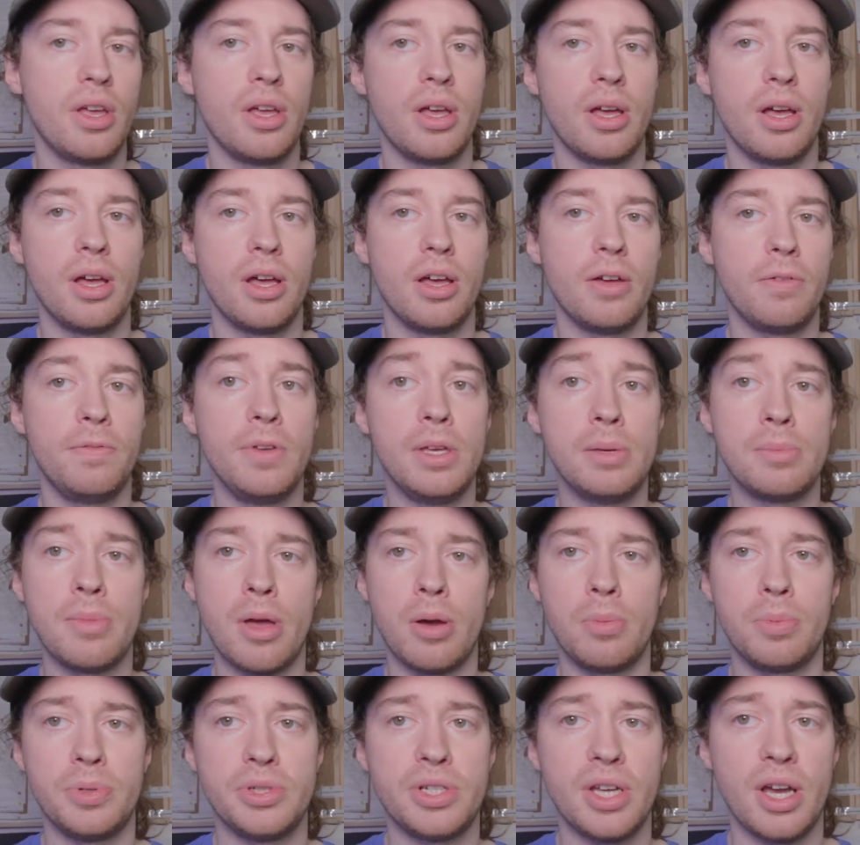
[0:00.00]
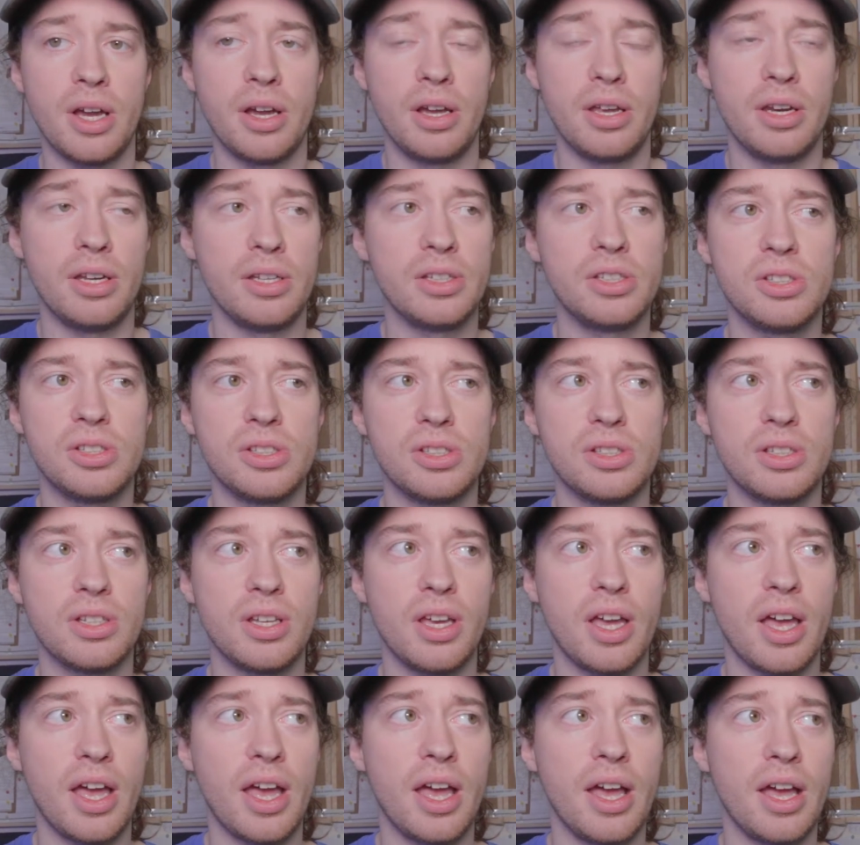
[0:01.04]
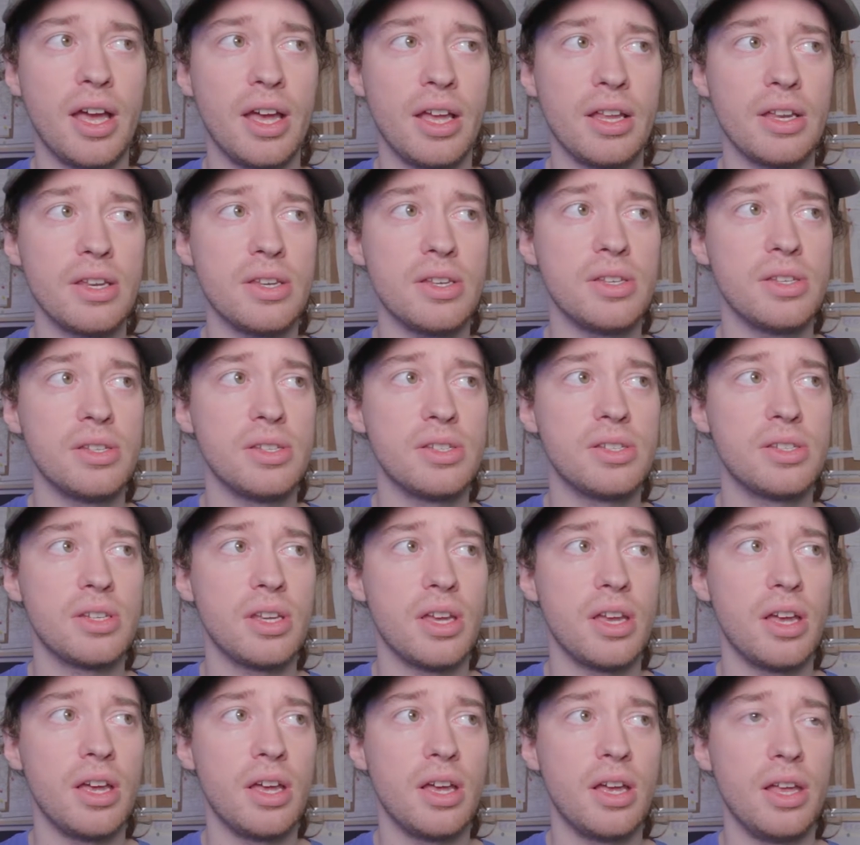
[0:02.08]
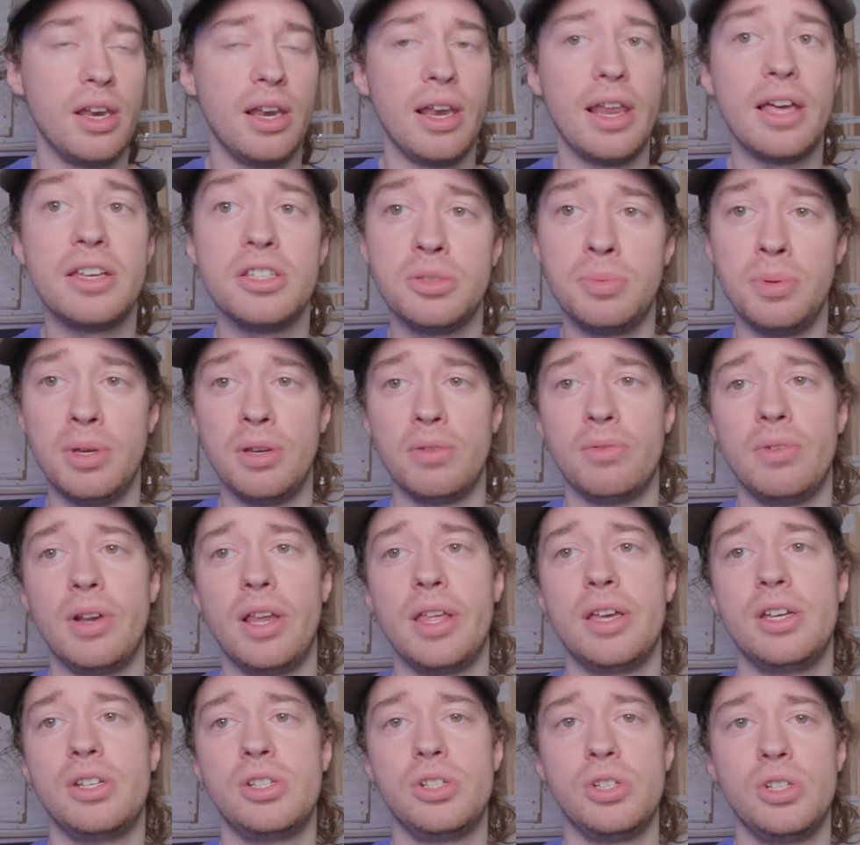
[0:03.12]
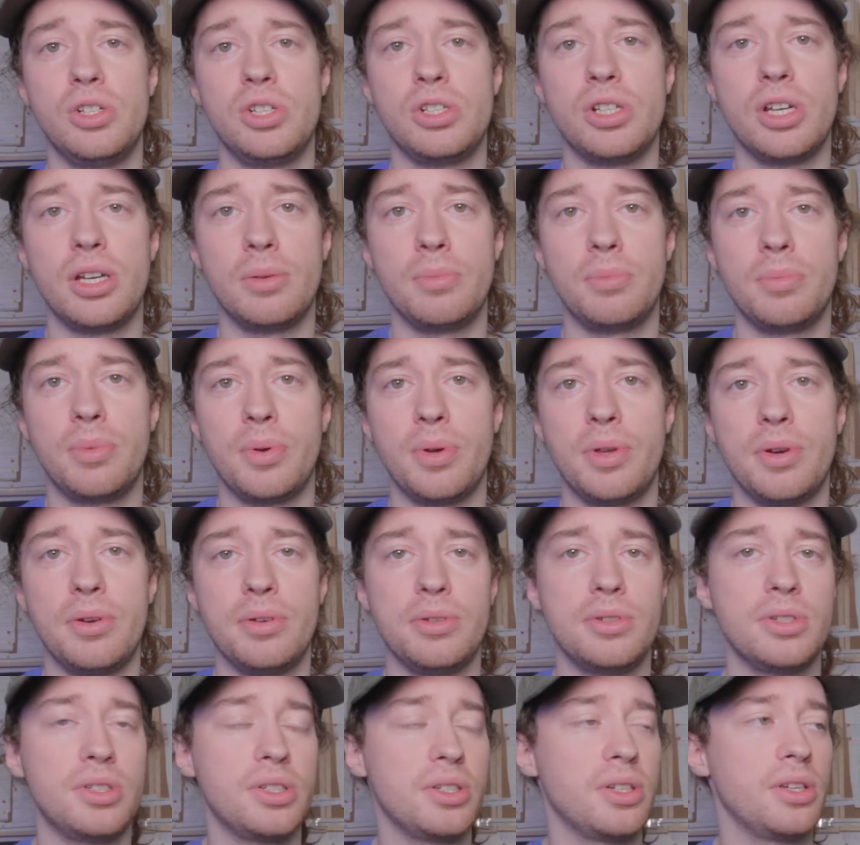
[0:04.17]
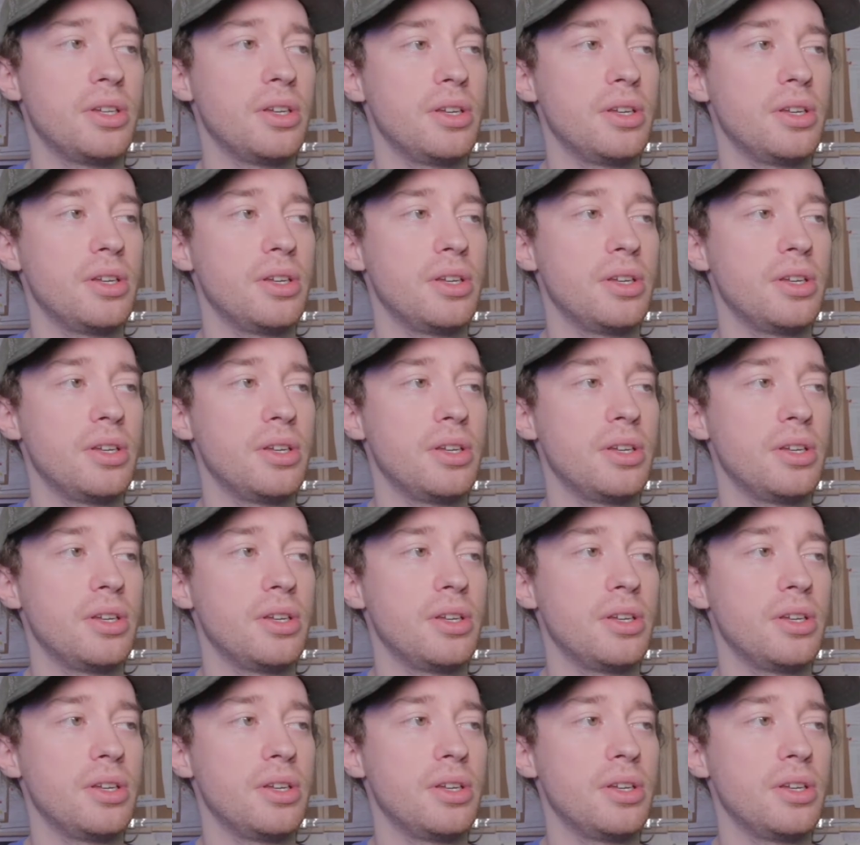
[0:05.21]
a female protagonist and a lesbian relationship, and